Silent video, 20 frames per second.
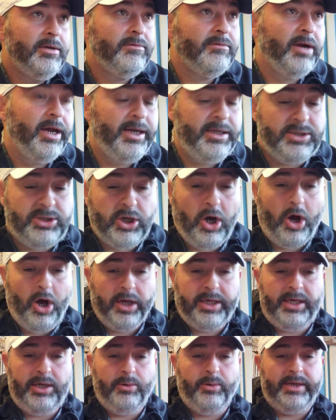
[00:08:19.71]
Right?
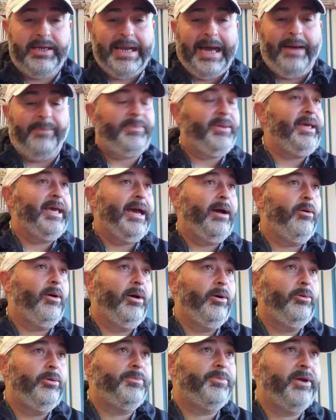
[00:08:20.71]
Doggy would not be how
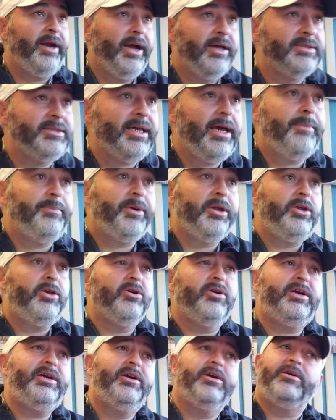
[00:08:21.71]
I would pronounce that, but
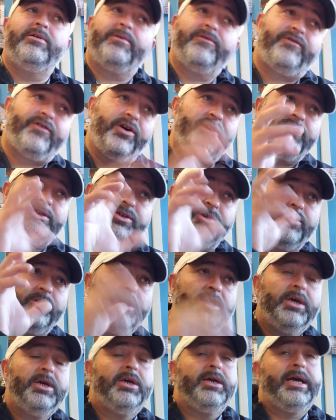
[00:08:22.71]
you'll hear it referred
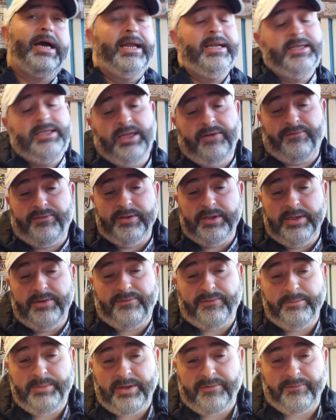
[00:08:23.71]
to kind of differently
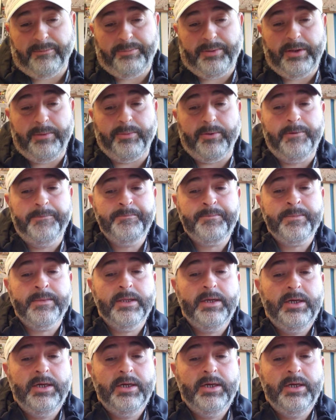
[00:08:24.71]
from different people.